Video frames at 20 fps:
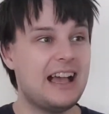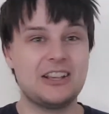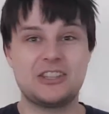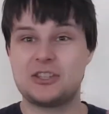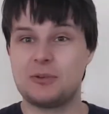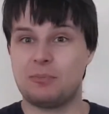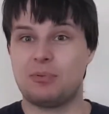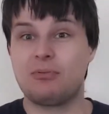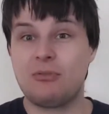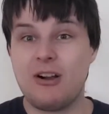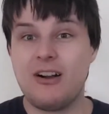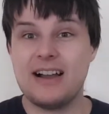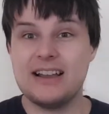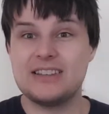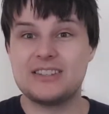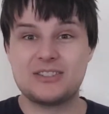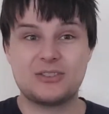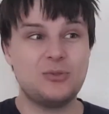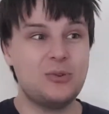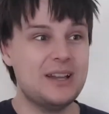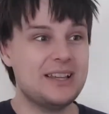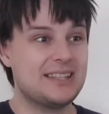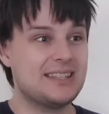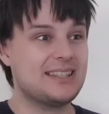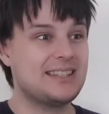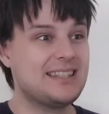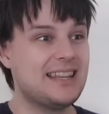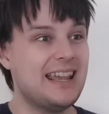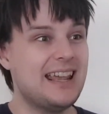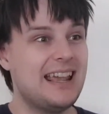surprise
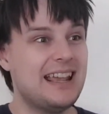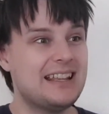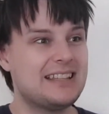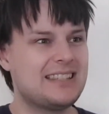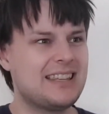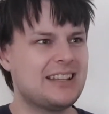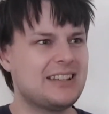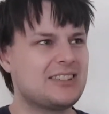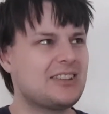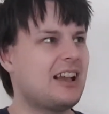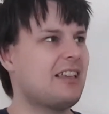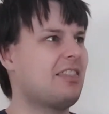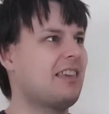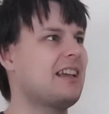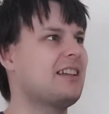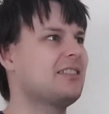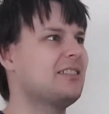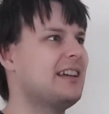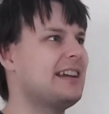twist since I think,